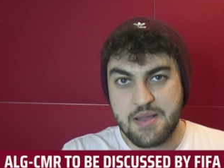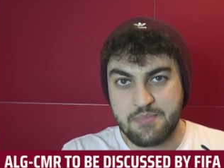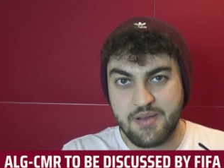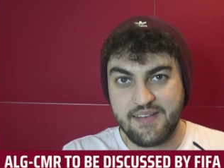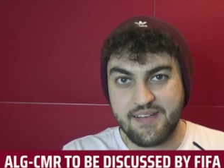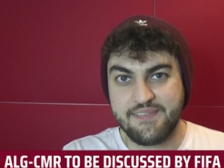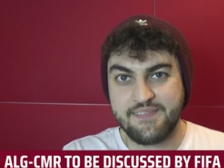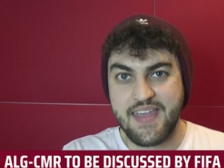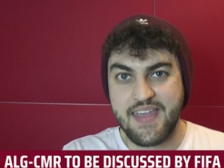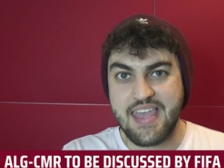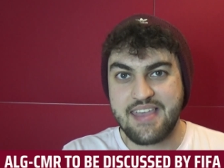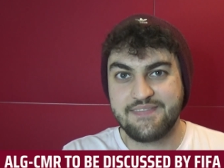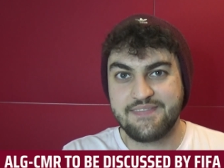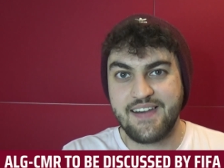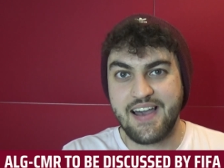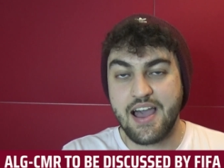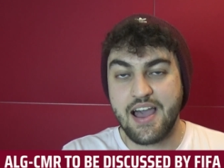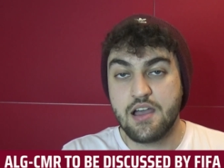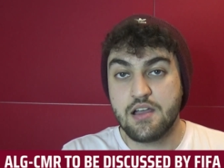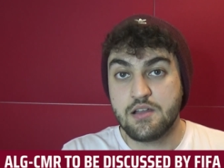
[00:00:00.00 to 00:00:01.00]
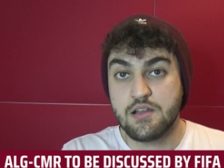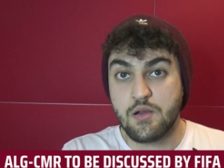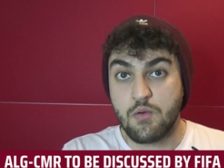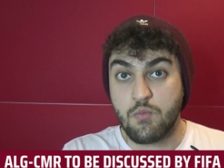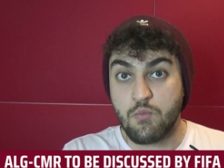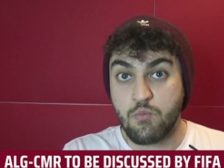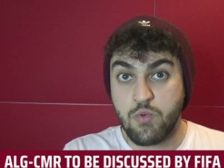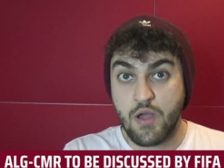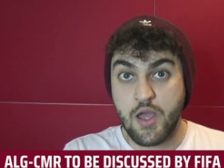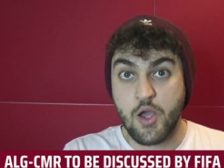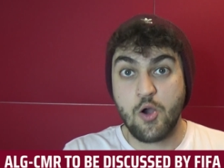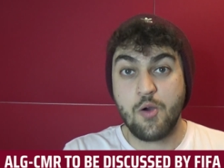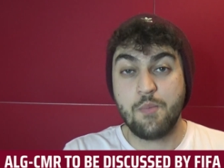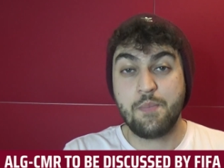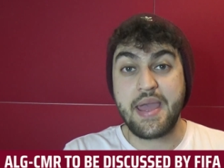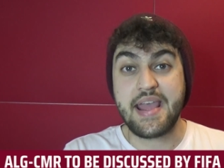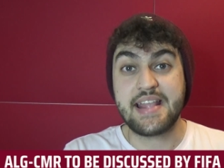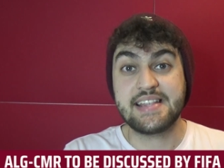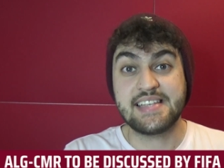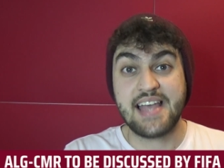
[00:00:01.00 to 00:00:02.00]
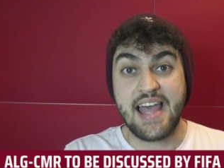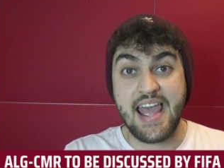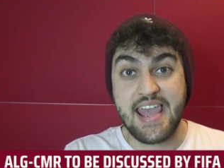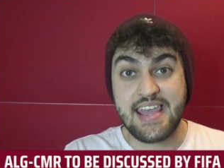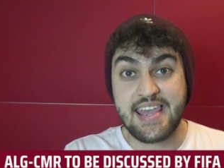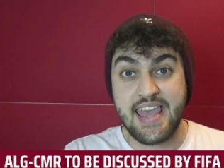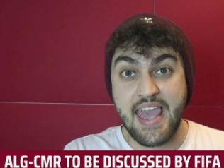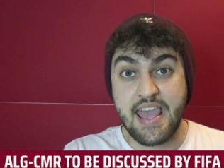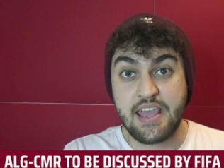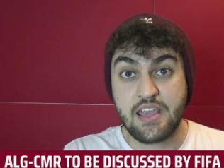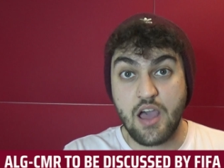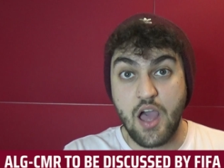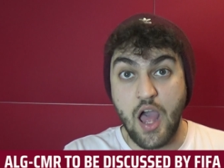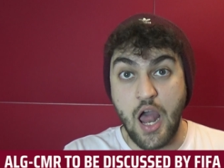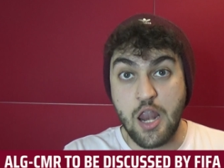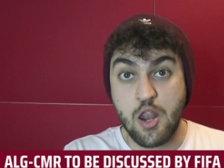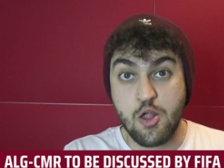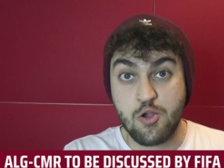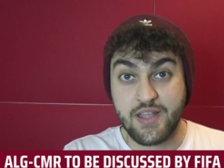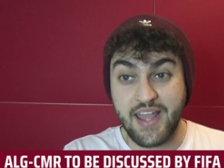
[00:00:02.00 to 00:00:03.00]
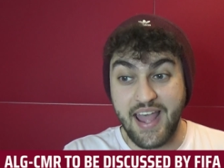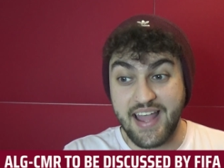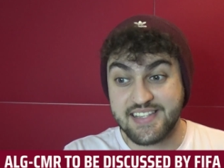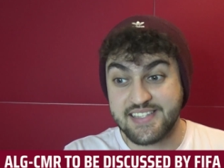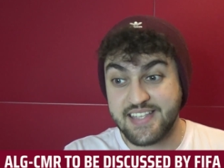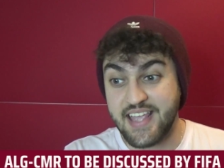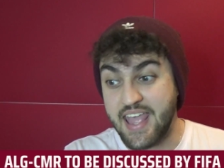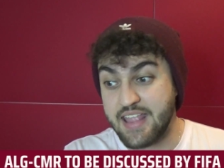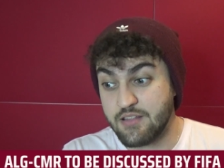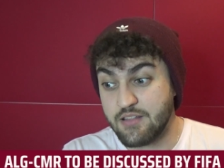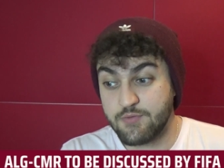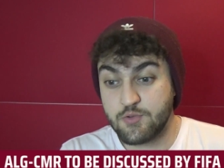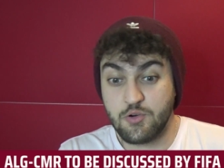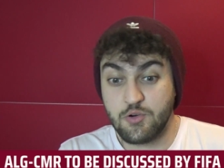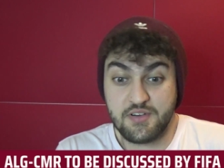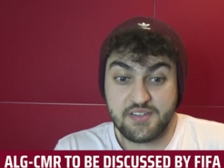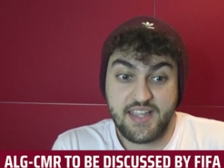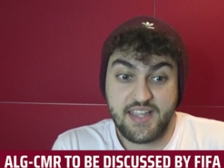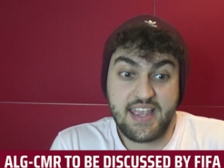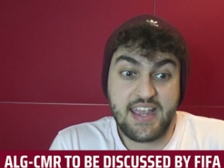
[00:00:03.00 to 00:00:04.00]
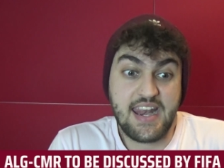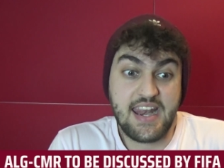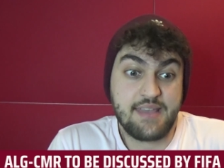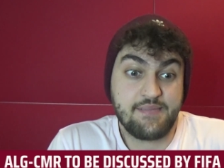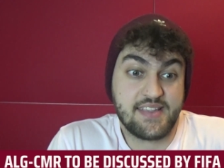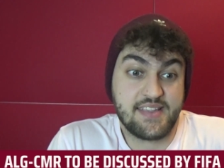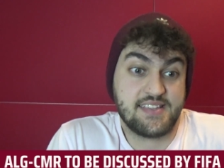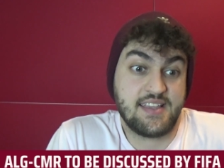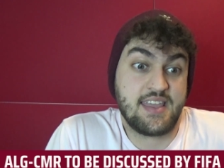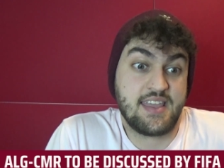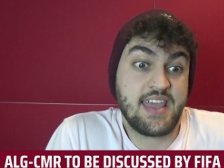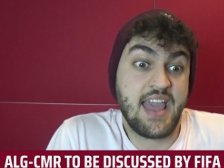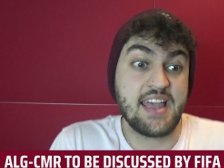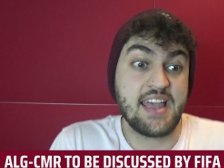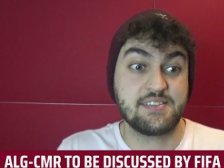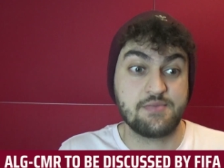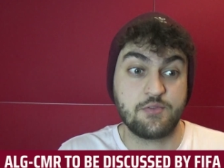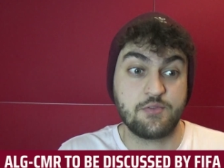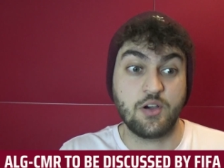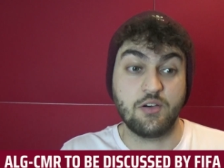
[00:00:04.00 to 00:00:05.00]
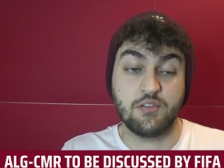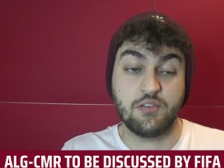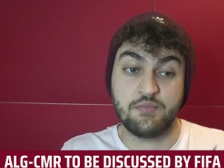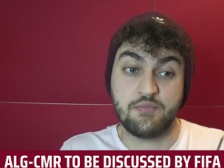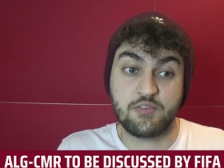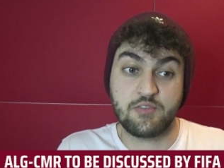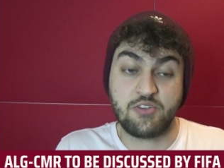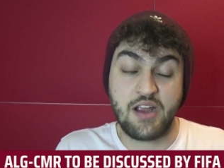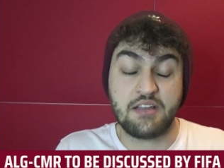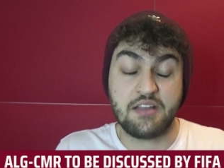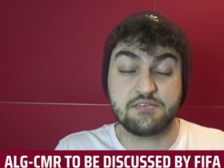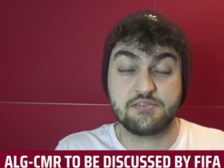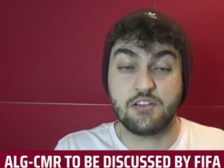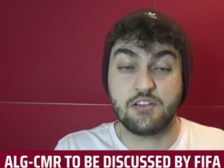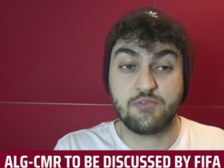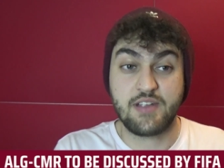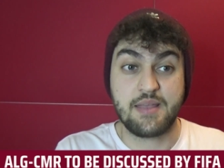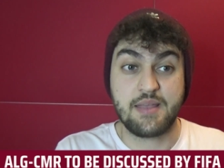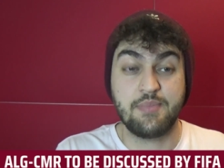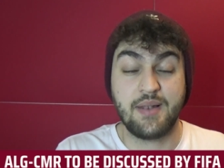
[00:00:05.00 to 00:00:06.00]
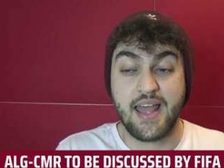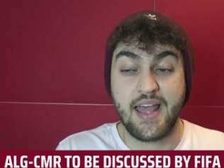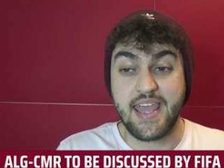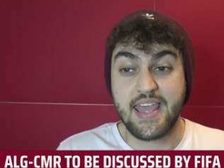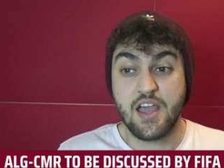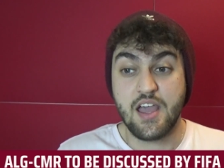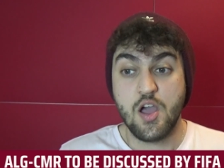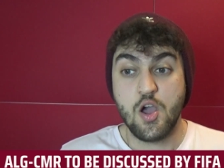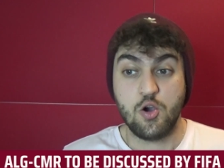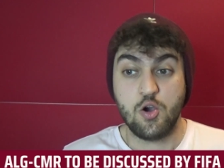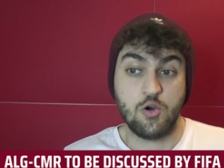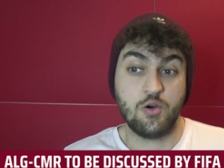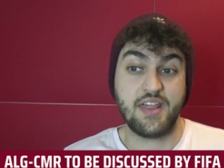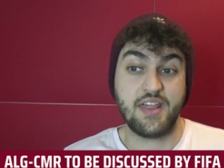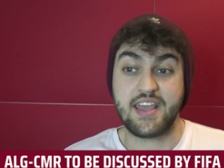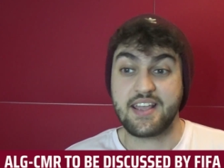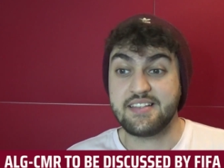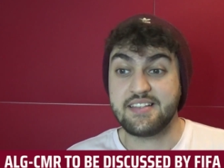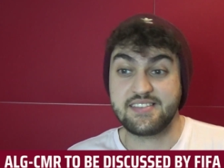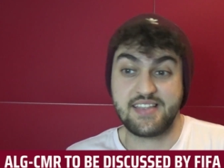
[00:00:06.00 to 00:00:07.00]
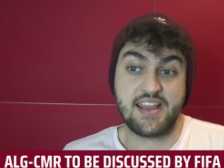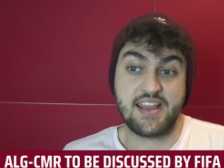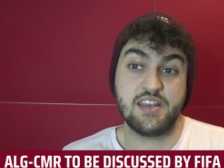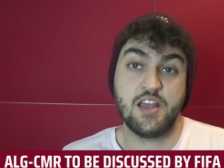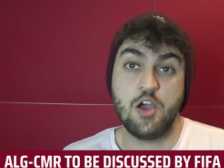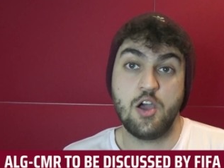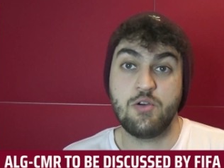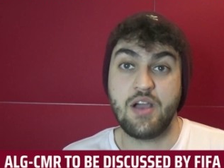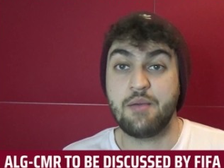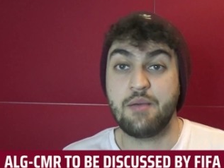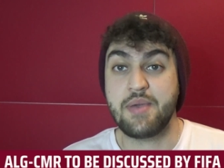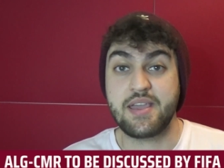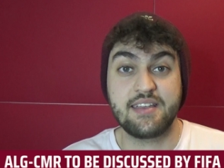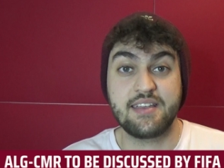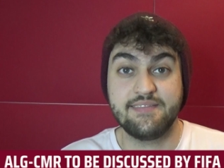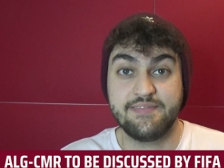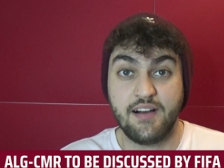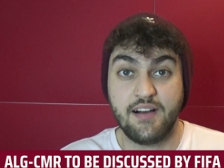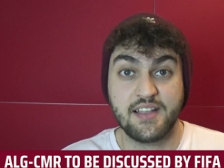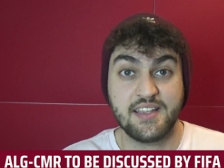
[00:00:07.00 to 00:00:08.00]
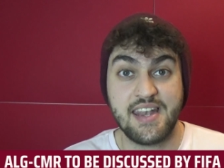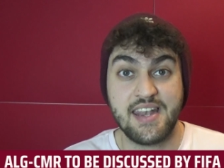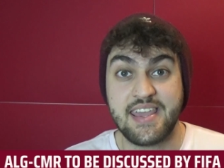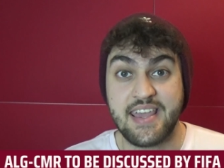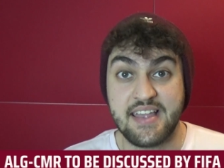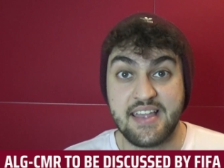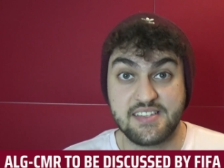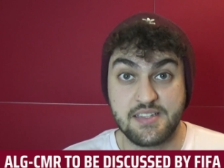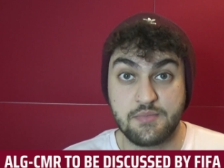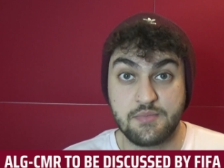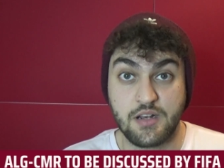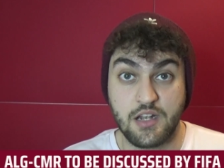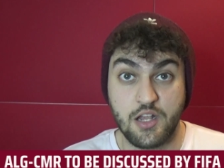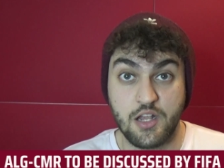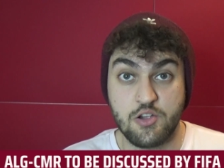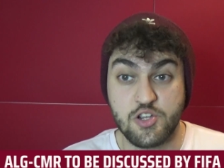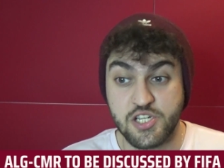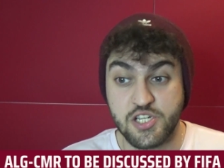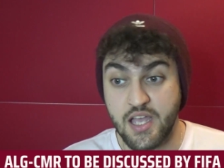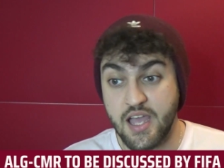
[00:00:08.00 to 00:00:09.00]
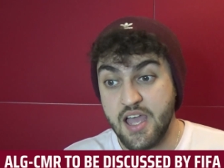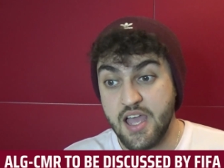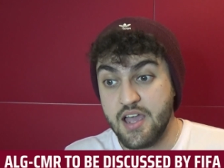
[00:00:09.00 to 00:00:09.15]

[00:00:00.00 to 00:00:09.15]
But FIFA will be taking a look at it. And of course, they can either say, yes, we've got grounds for replay, or they can say no, and we can finally get some closure